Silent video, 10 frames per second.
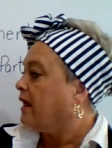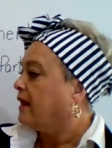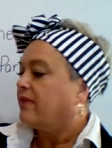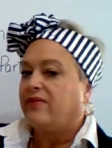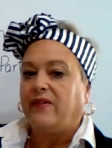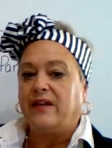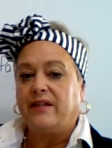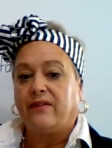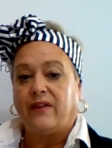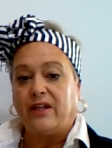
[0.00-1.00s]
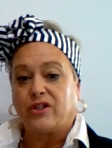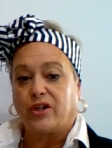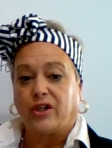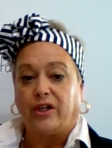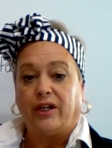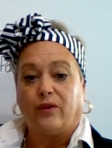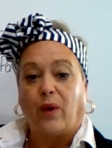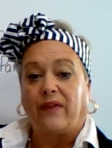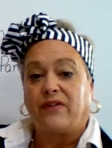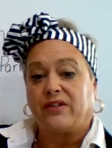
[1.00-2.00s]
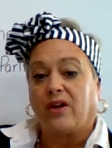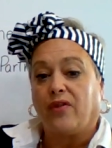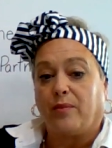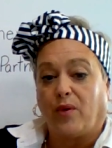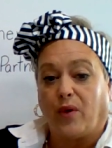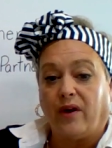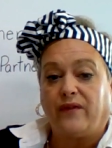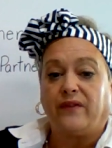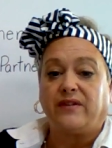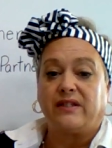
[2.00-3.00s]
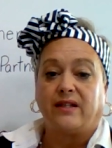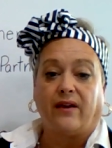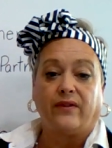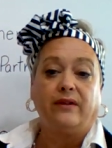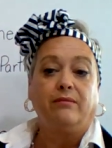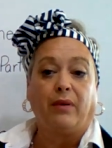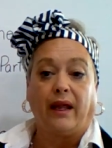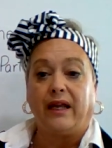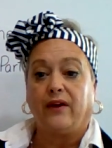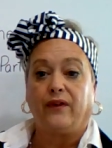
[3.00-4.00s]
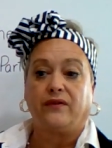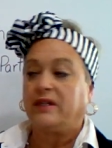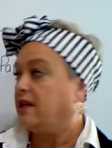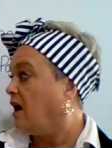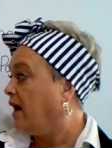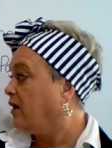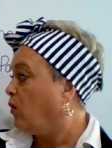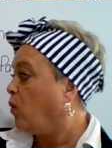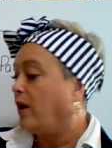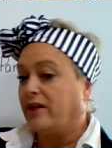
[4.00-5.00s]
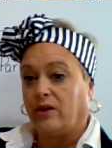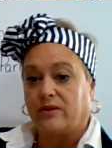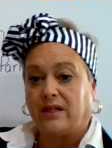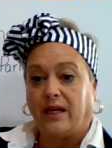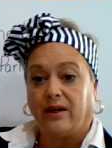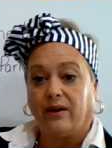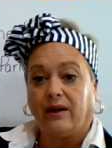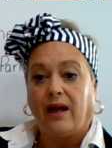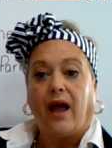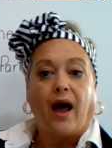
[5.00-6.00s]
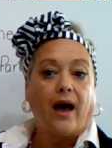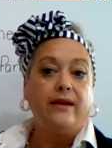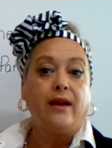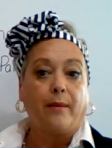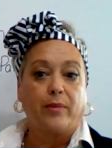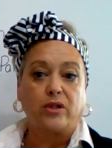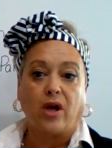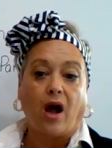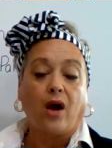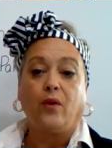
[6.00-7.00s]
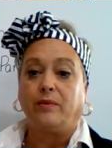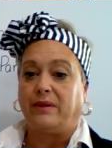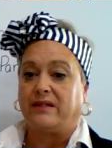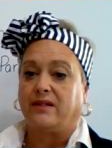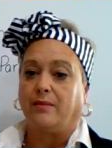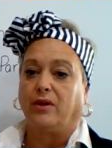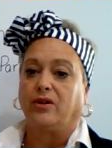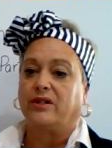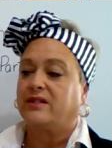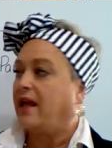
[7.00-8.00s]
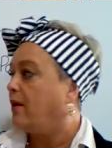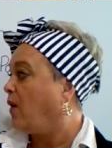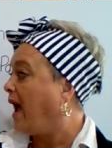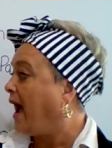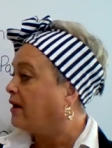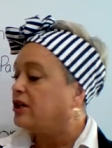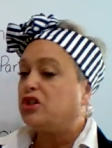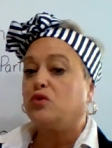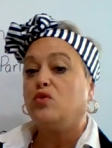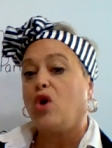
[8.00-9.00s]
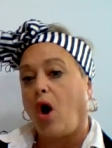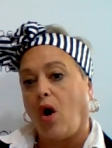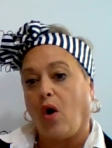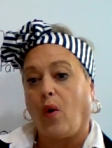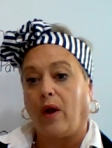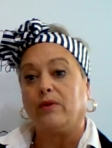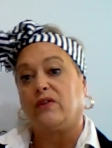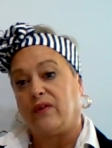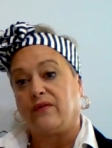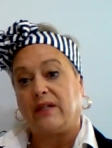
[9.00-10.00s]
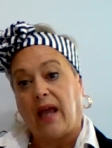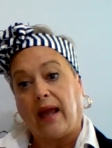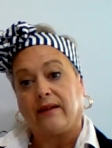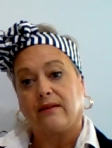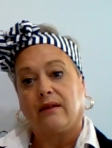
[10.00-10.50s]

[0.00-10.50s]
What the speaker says: These are good. You write this on the board, 57, blank, 59. What goes here? A number talk would be similar to saying, well, how did you know it was 58?